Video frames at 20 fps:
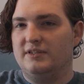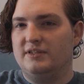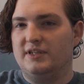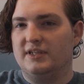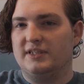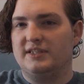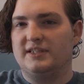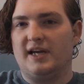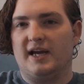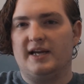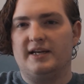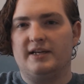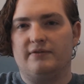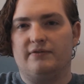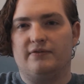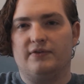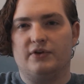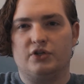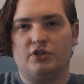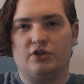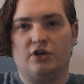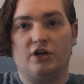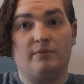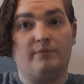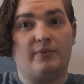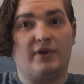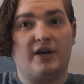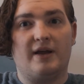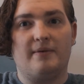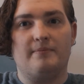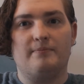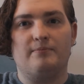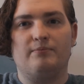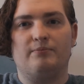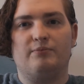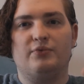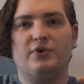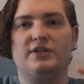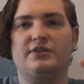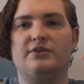decided for sure, but
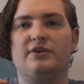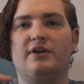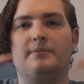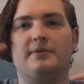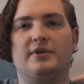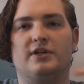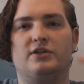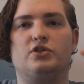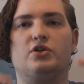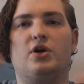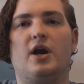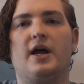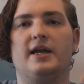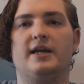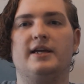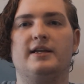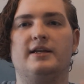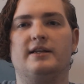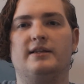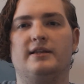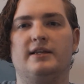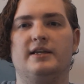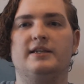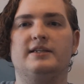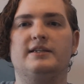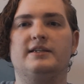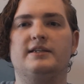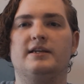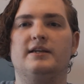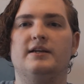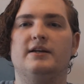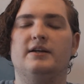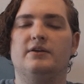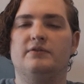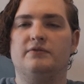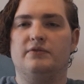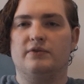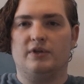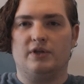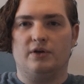I'm pretty certain I'm going to try it at least
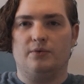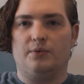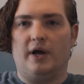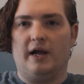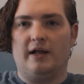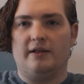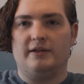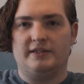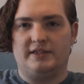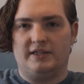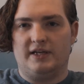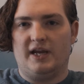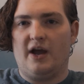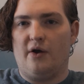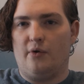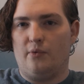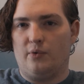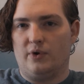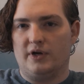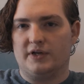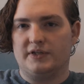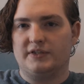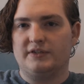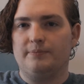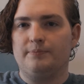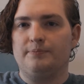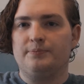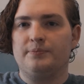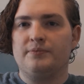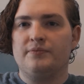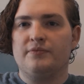for a little while and see how it works.